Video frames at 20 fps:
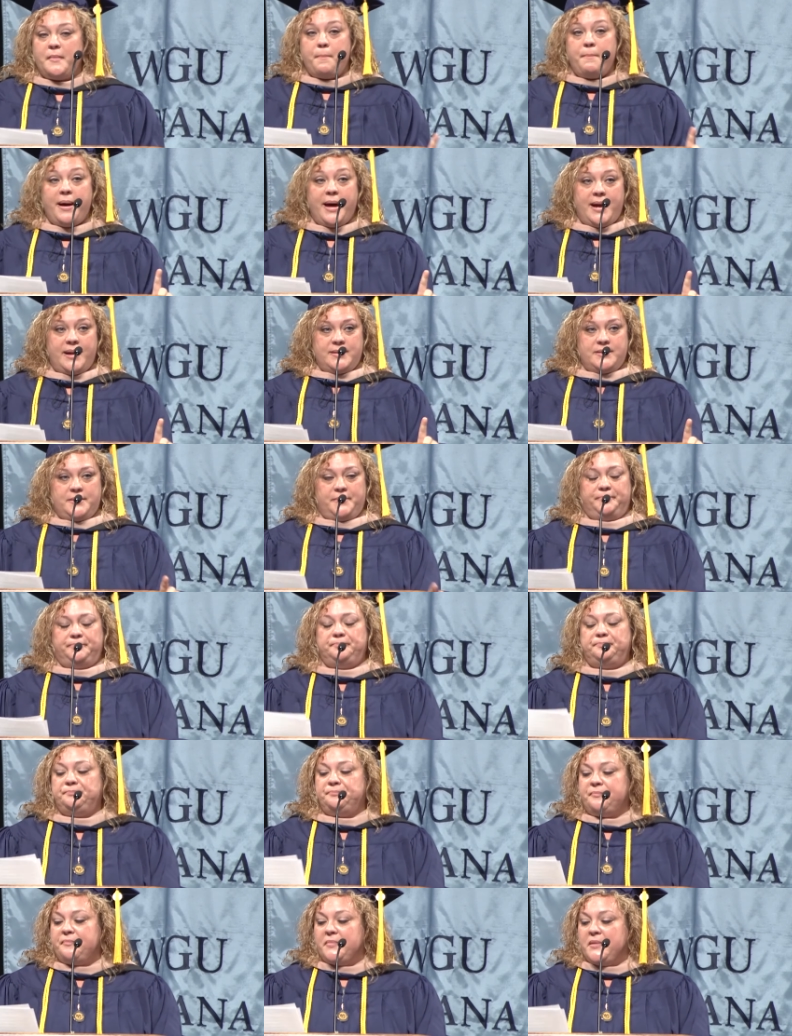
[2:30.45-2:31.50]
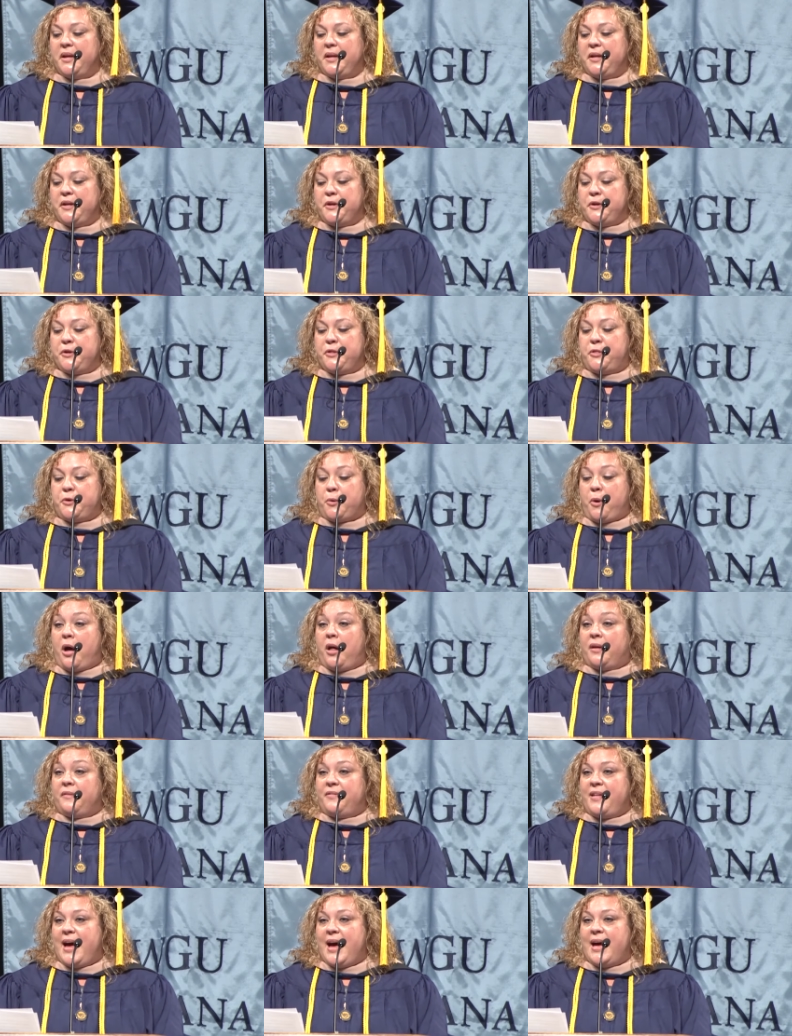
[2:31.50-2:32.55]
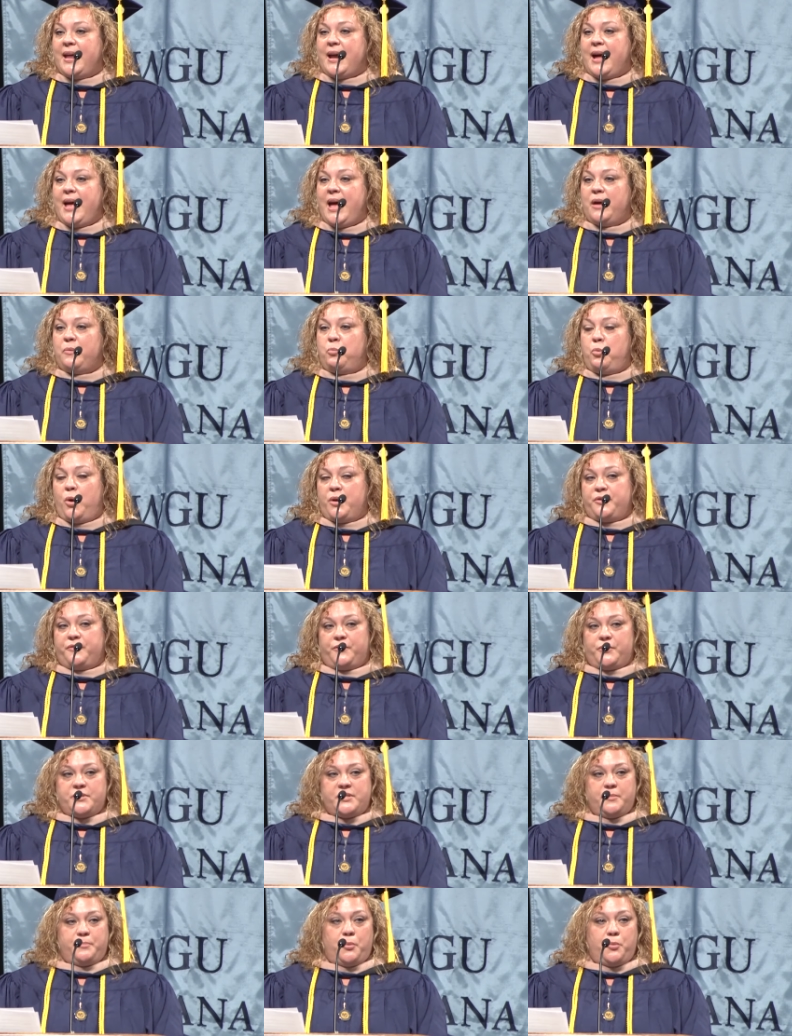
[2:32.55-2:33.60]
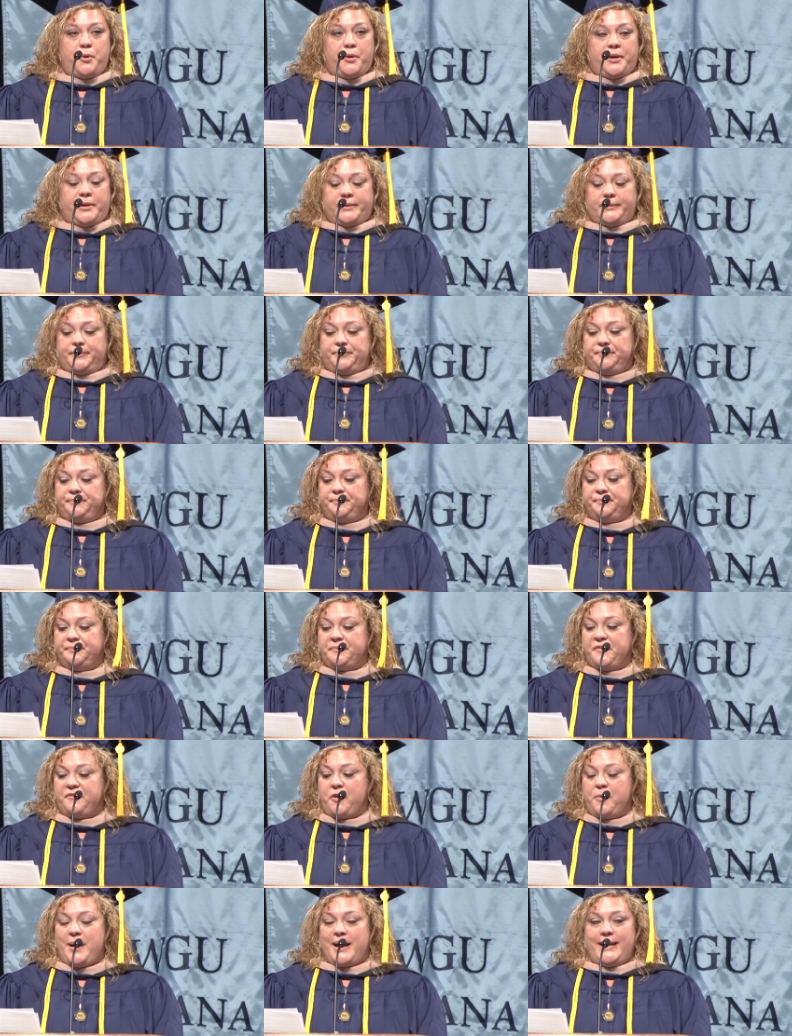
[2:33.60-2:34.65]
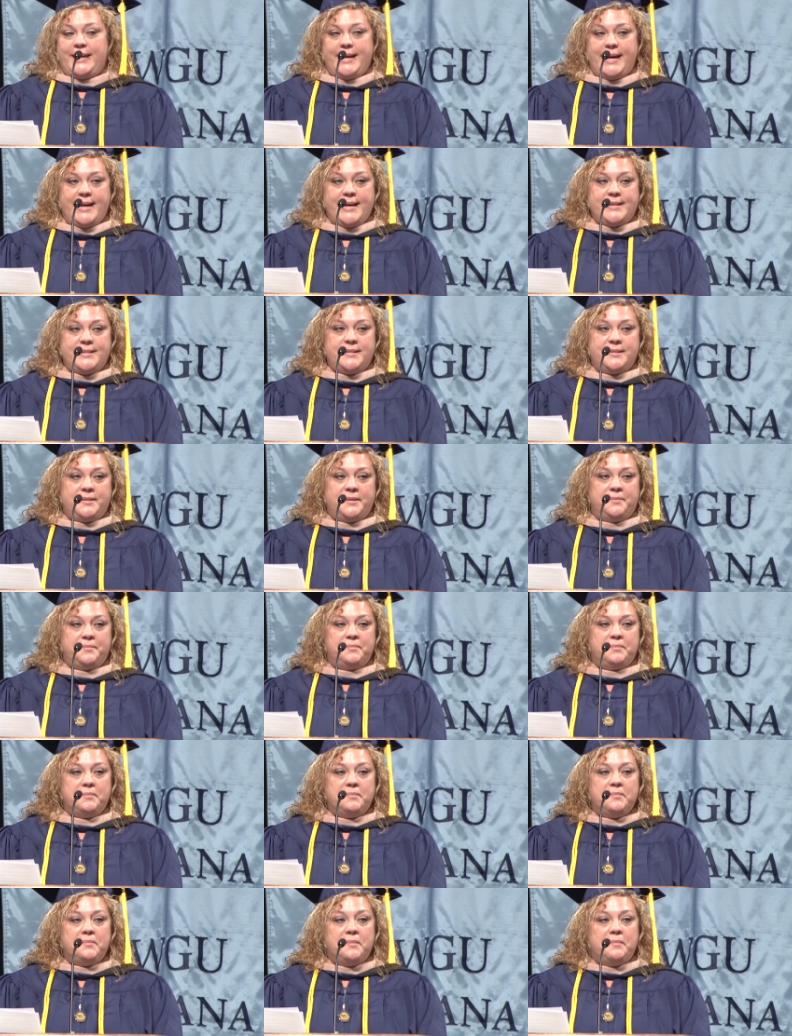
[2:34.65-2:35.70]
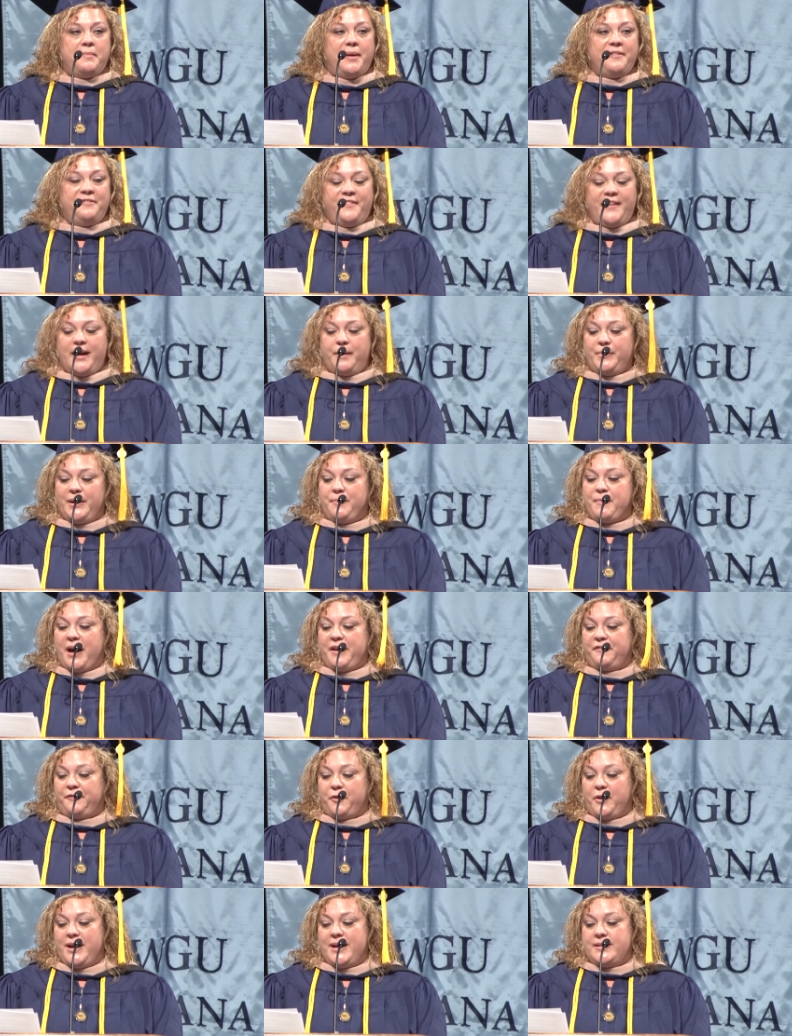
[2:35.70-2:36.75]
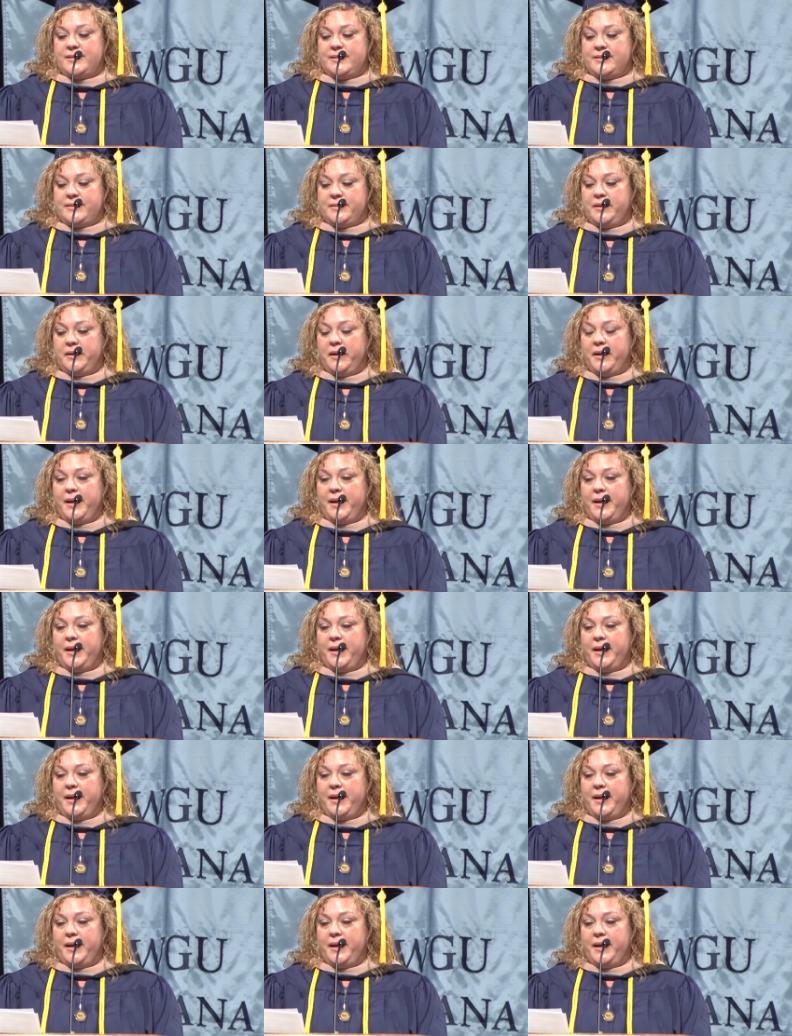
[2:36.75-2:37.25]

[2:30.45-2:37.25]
But through all of that, I had wonderful support from my kids, my family, my friends,